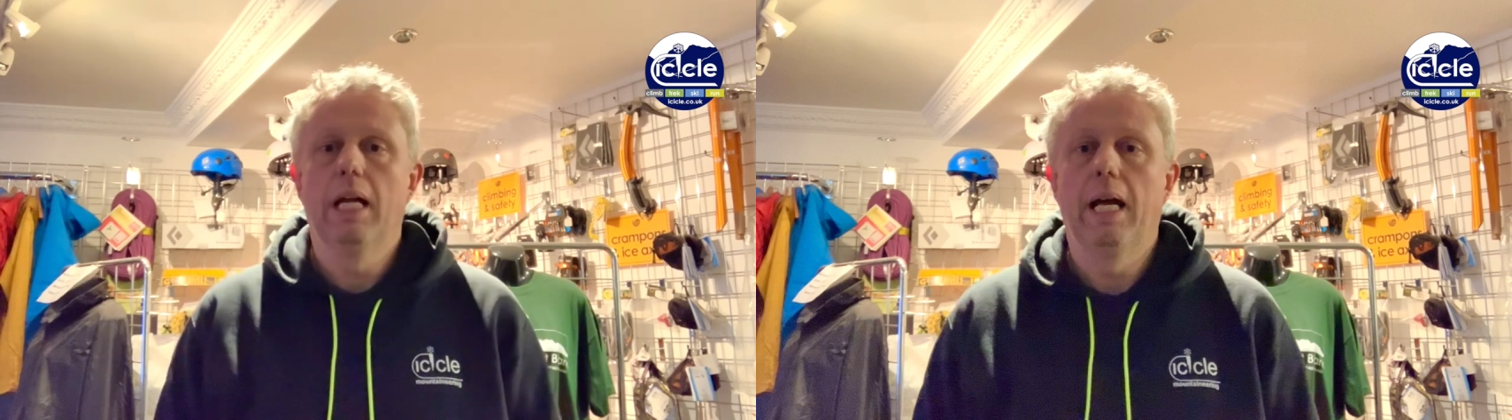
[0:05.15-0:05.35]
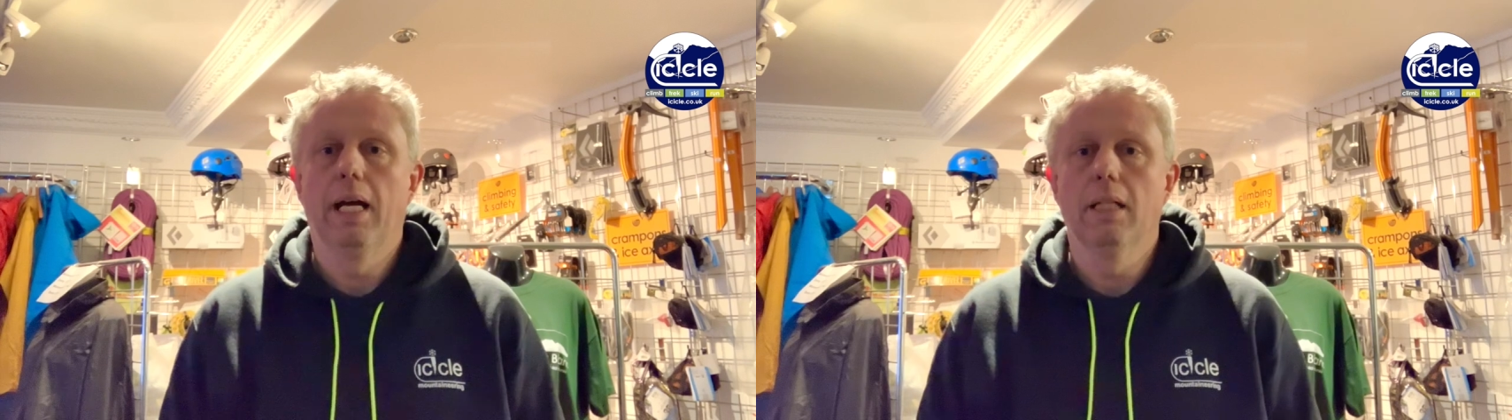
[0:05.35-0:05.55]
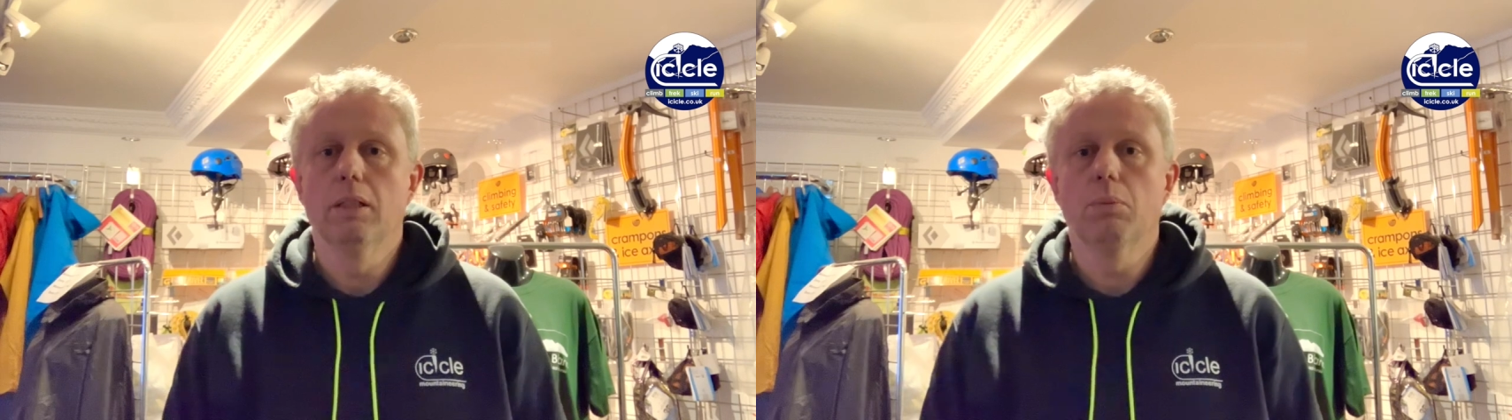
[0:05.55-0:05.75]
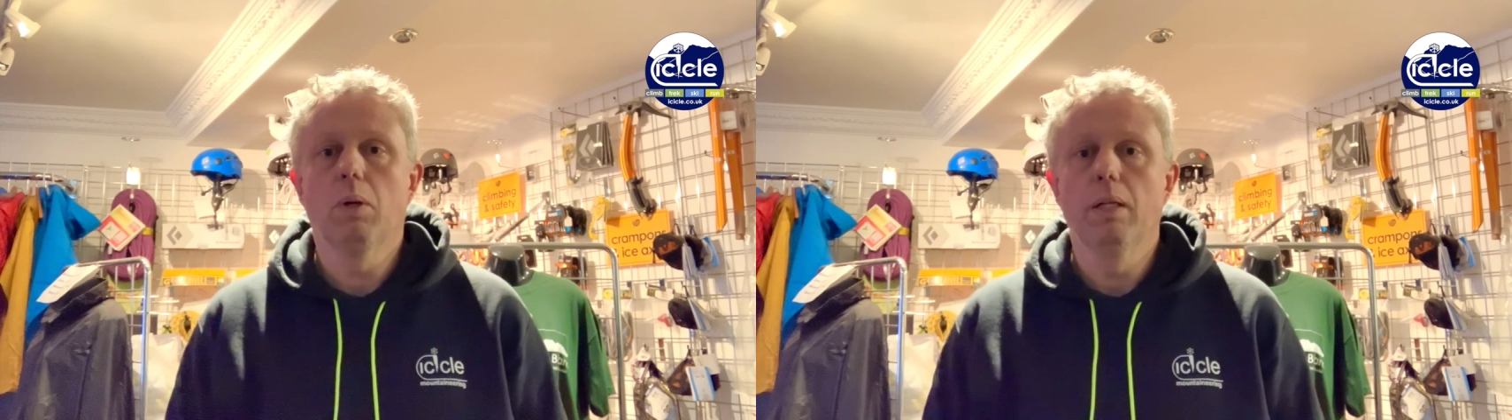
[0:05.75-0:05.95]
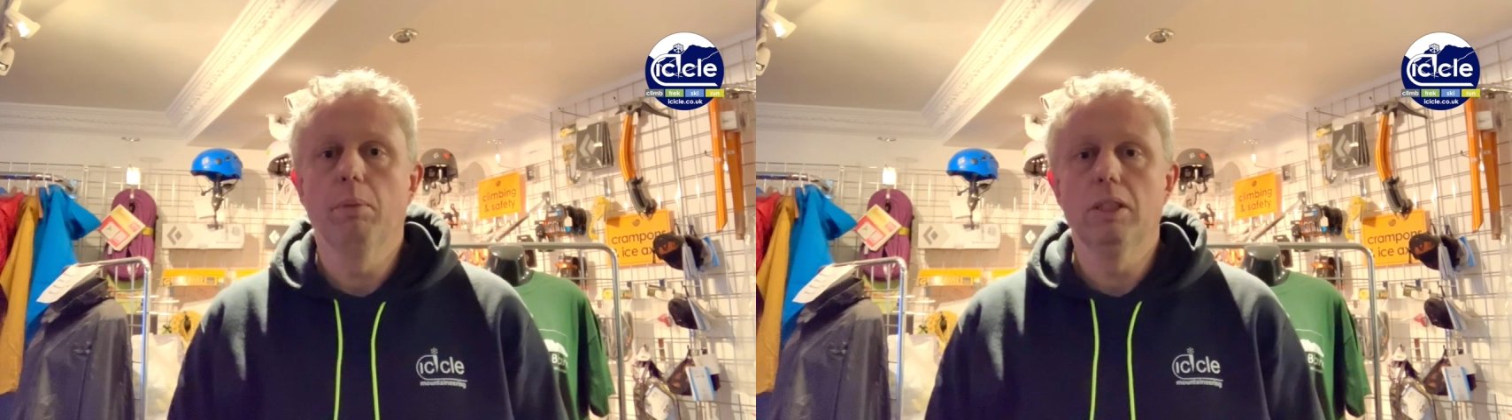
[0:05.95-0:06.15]
and
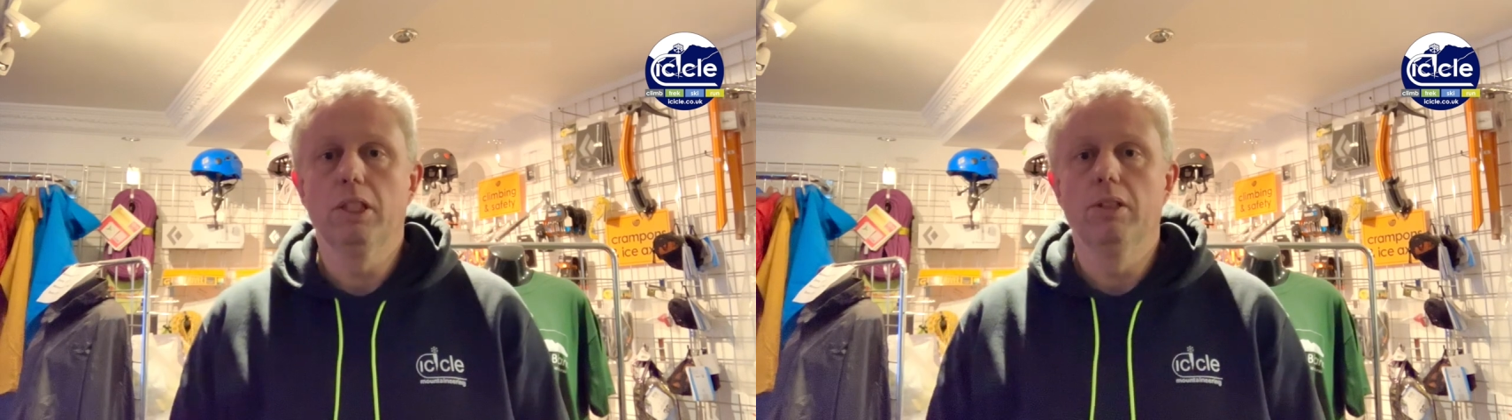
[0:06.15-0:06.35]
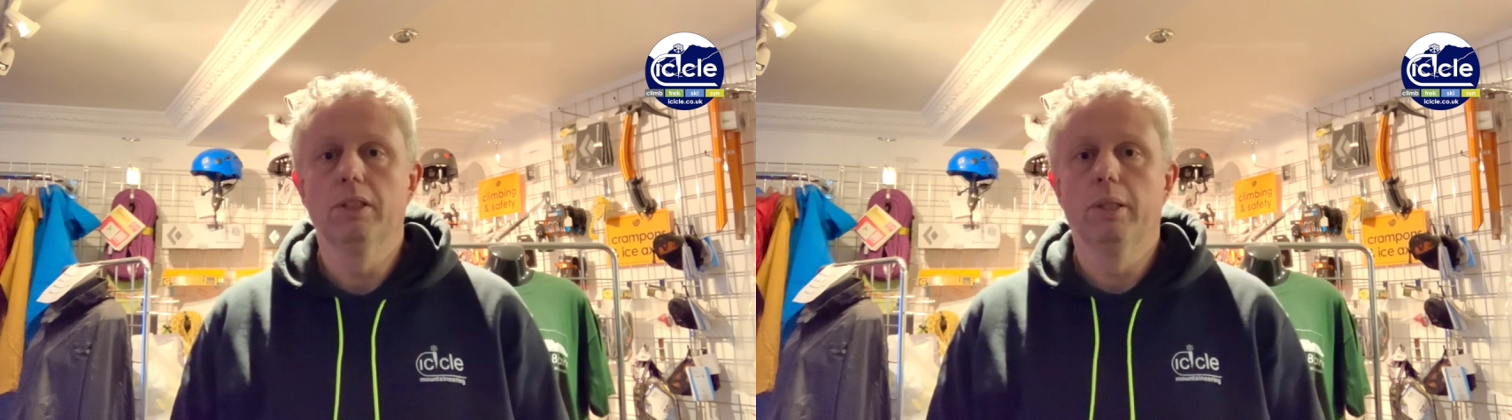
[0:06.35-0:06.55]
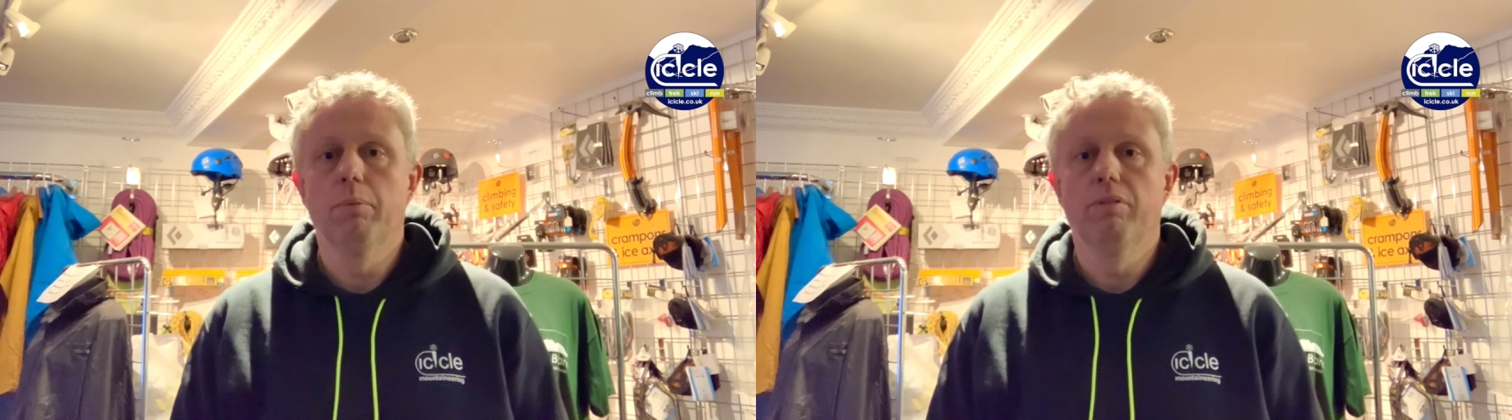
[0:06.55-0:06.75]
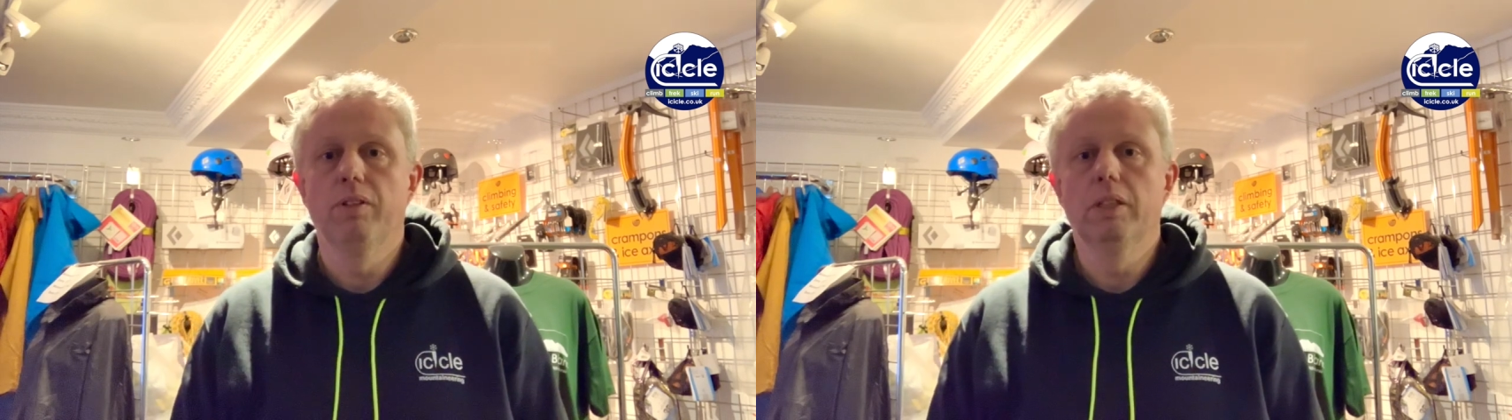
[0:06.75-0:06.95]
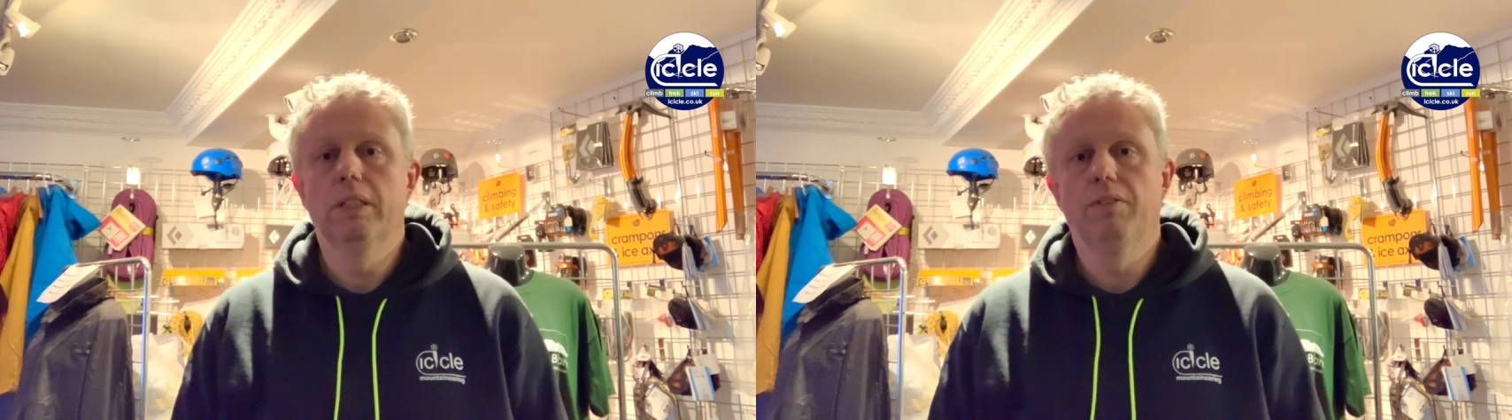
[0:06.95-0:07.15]
why you might choose them
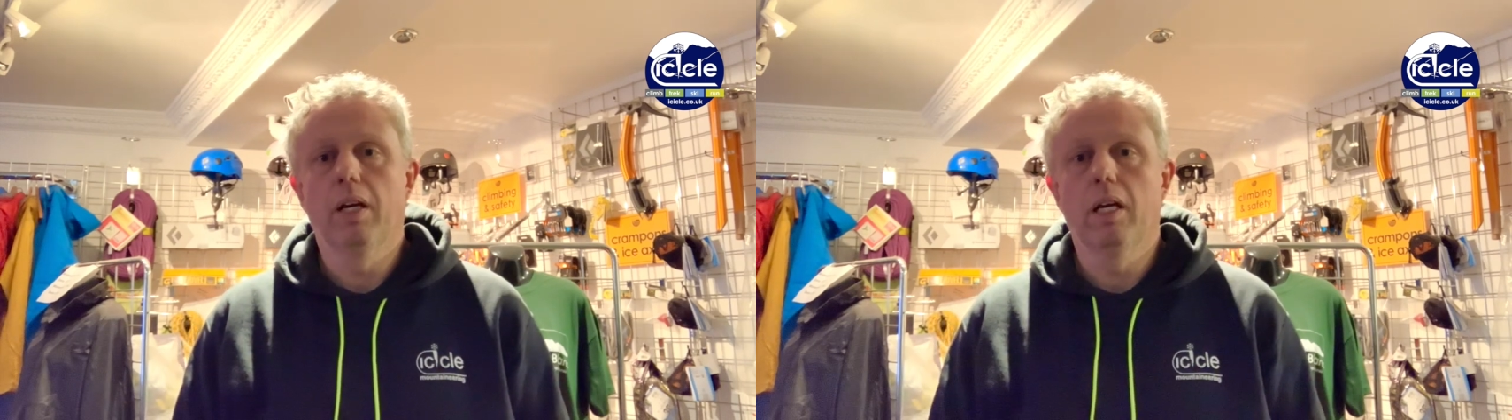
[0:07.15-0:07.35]
for different